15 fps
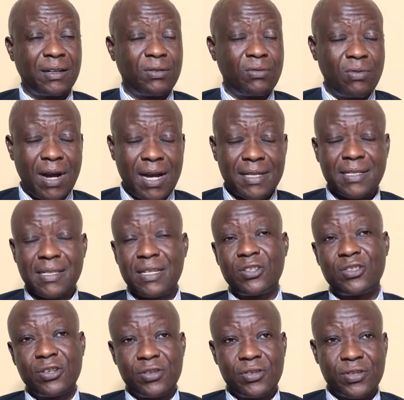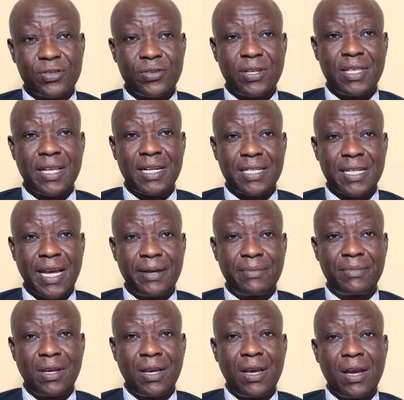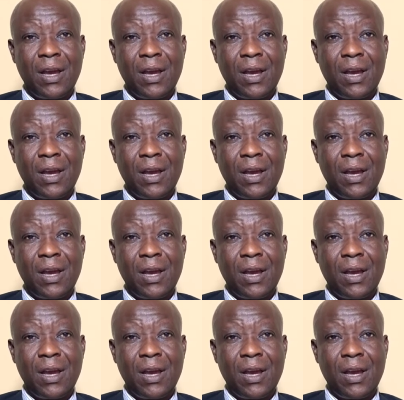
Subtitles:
was introduced during that time,